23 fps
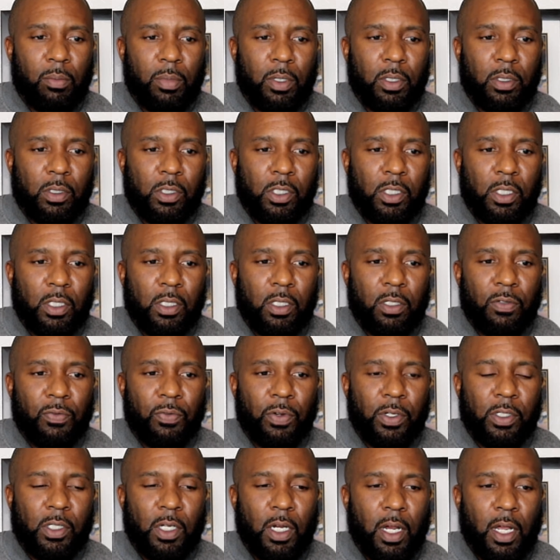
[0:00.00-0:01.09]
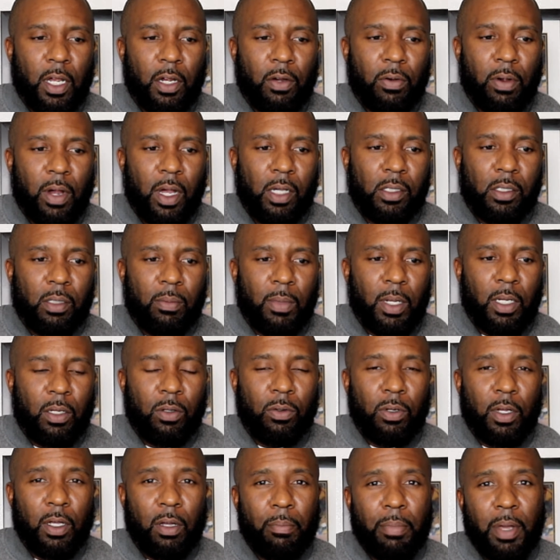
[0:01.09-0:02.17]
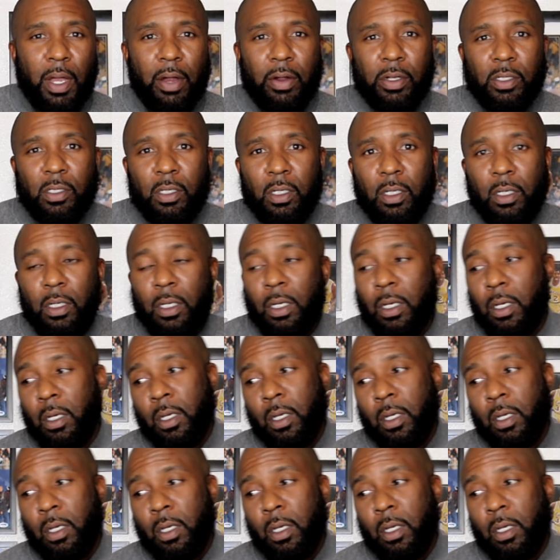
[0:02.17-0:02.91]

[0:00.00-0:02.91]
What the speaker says: But shit, this Frenchie gang crazy. My little nigga Barrington,